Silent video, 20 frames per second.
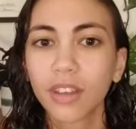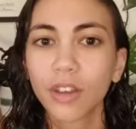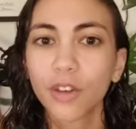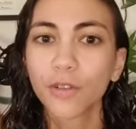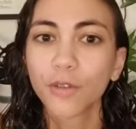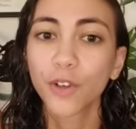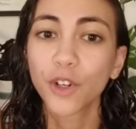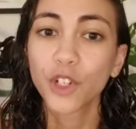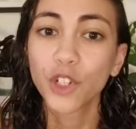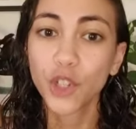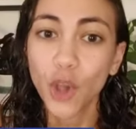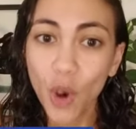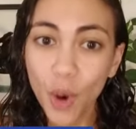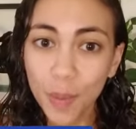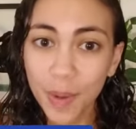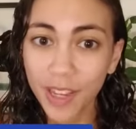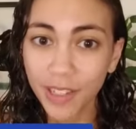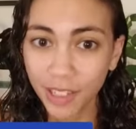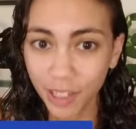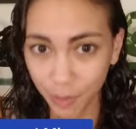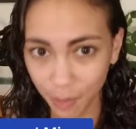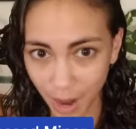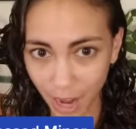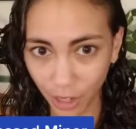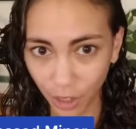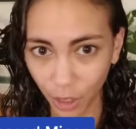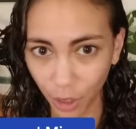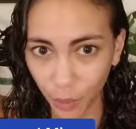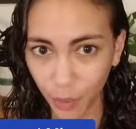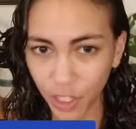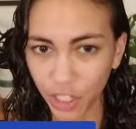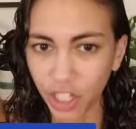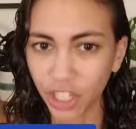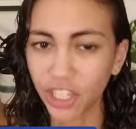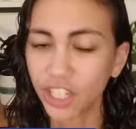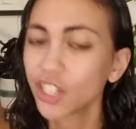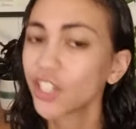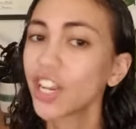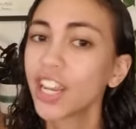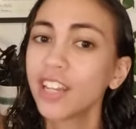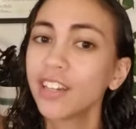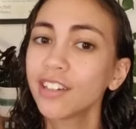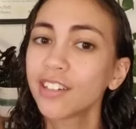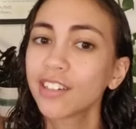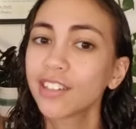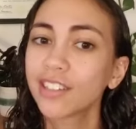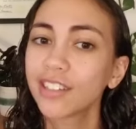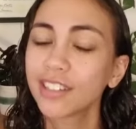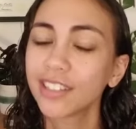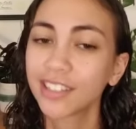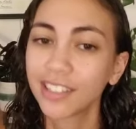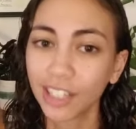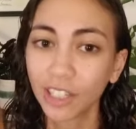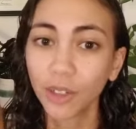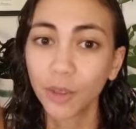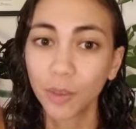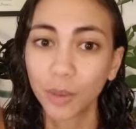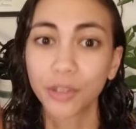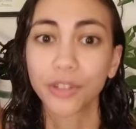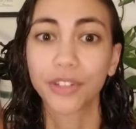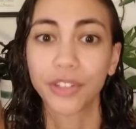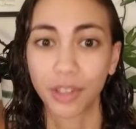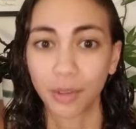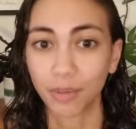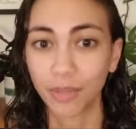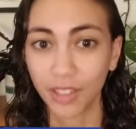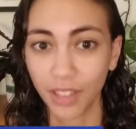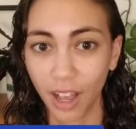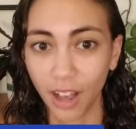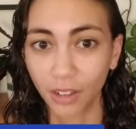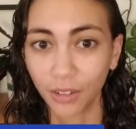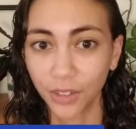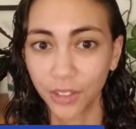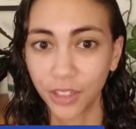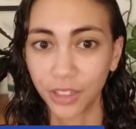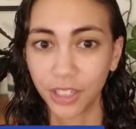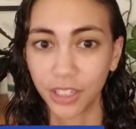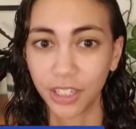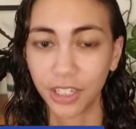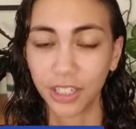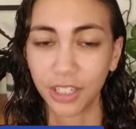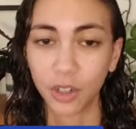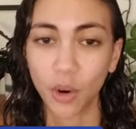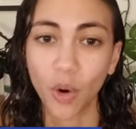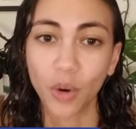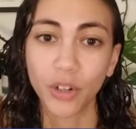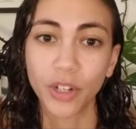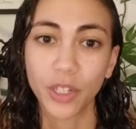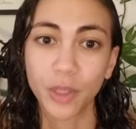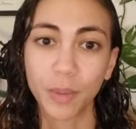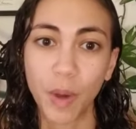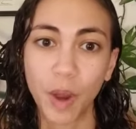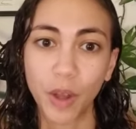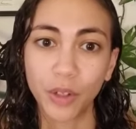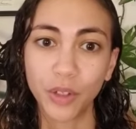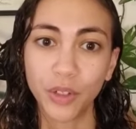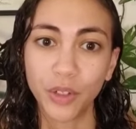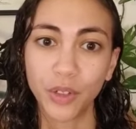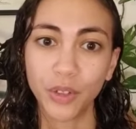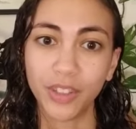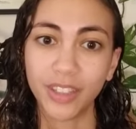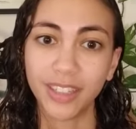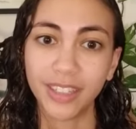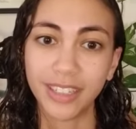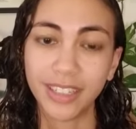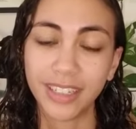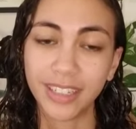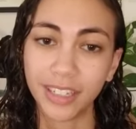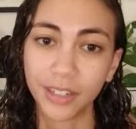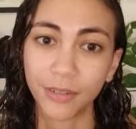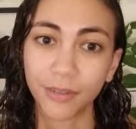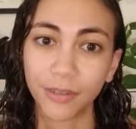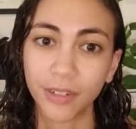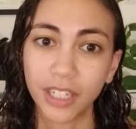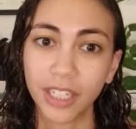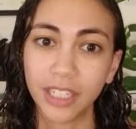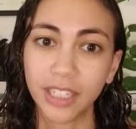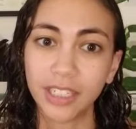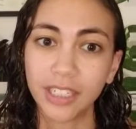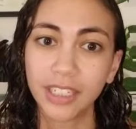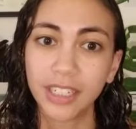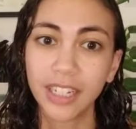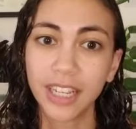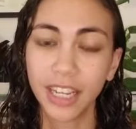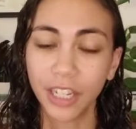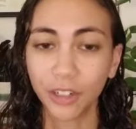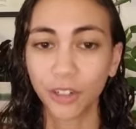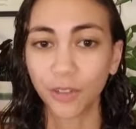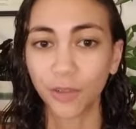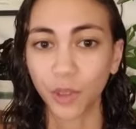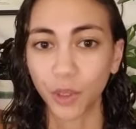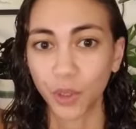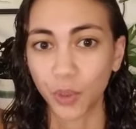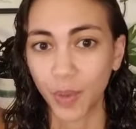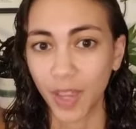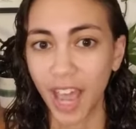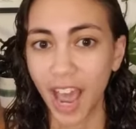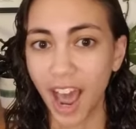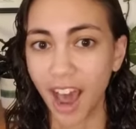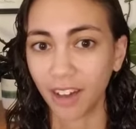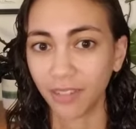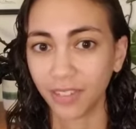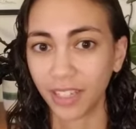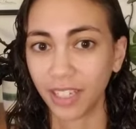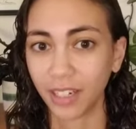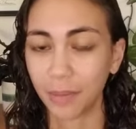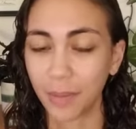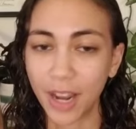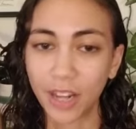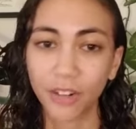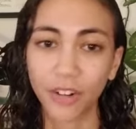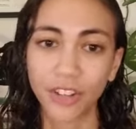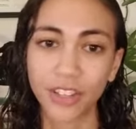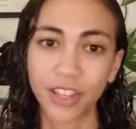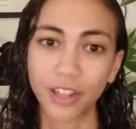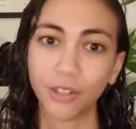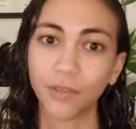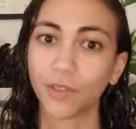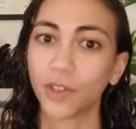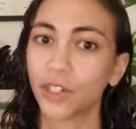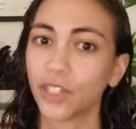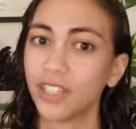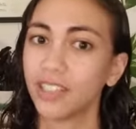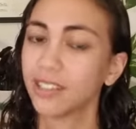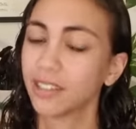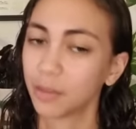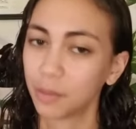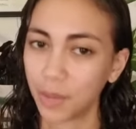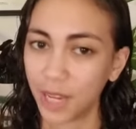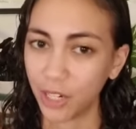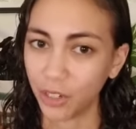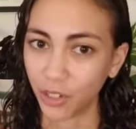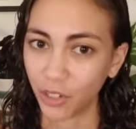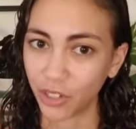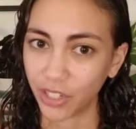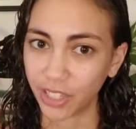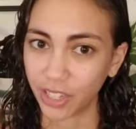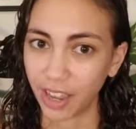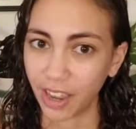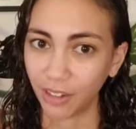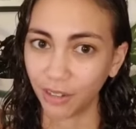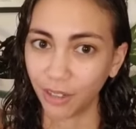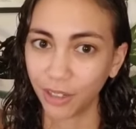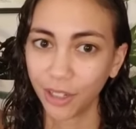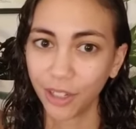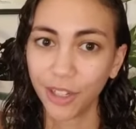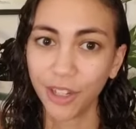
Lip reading: For do-based minor, we just changed the syllables themselves to correspond to the different intervals we have in a minor scale versus the major scale.